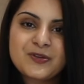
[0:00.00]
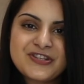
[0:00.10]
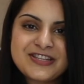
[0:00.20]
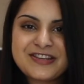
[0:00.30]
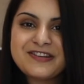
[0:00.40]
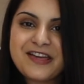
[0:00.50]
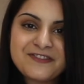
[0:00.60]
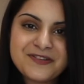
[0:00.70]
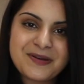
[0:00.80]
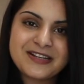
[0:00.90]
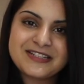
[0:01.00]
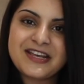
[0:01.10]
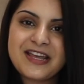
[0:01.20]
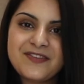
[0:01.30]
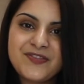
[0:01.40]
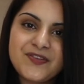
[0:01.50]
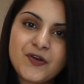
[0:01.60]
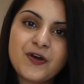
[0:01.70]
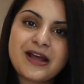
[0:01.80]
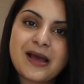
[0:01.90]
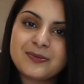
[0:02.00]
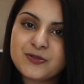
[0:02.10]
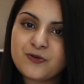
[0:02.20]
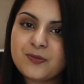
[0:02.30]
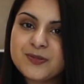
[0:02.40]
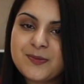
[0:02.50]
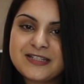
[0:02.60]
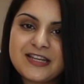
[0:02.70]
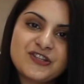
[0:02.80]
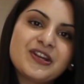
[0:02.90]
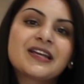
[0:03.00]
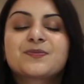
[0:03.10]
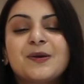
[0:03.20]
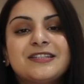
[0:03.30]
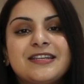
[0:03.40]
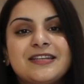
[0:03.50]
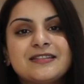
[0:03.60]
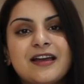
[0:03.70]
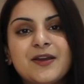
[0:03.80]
which is another reminder, if you've got App Store optimization expertise,